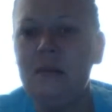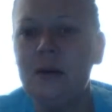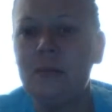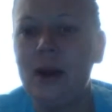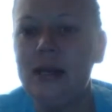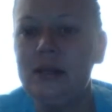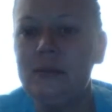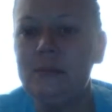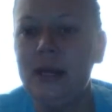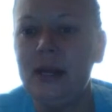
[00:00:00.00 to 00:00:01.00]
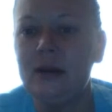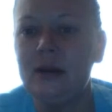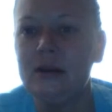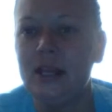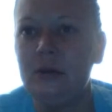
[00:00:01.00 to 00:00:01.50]
Braided butt
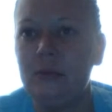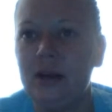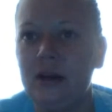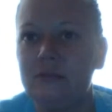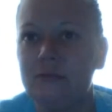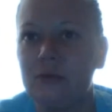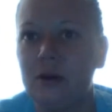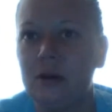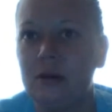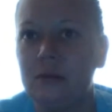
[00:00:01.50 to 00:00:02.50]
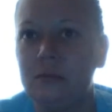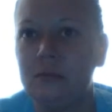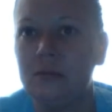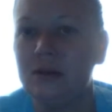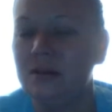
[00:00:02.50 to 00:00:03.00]
hairs anywhere
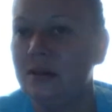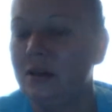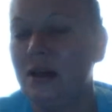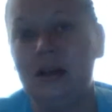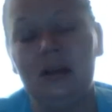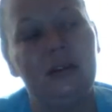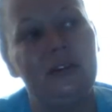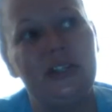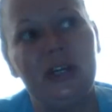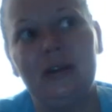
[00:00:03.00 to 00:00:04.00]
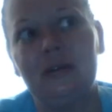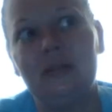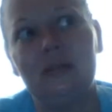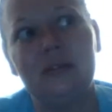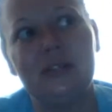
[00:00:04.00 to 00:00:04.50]
from shit.
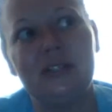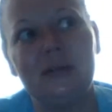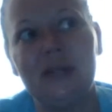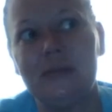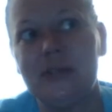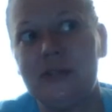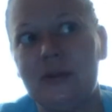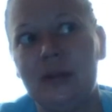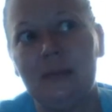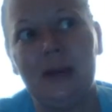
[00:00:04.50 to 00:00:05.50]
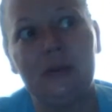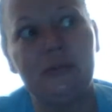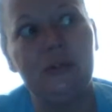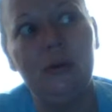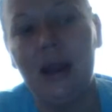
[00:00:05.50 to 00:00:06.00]
Sometimes it's only about
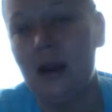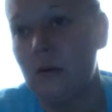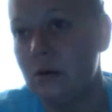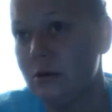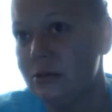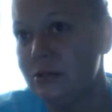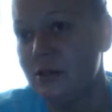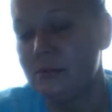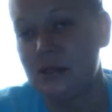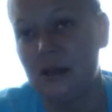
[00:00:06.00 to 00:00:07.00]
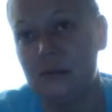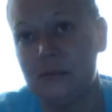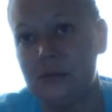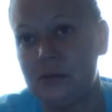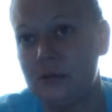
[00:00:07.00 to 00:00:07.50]
2 hours.
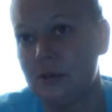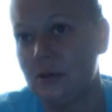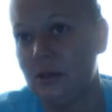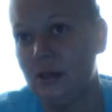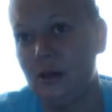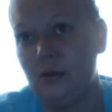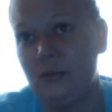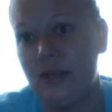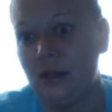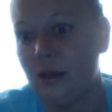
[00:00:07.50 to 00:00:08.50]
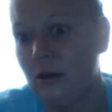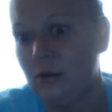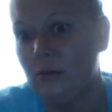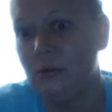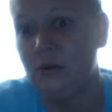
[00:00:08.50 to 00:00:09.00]
Sometimes, we can
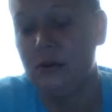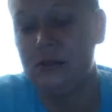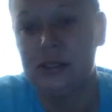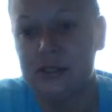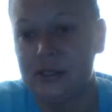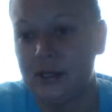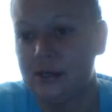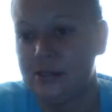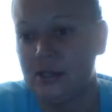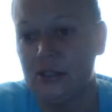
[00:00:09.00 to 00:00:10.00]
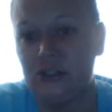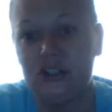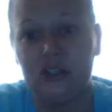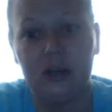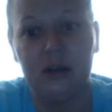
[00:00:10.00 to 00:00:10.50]
go to 6. It
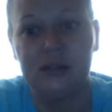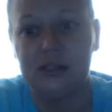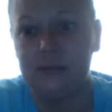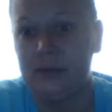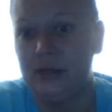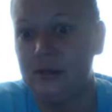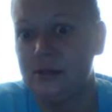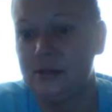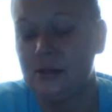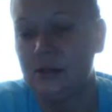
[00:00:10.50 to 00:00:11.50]
just depends.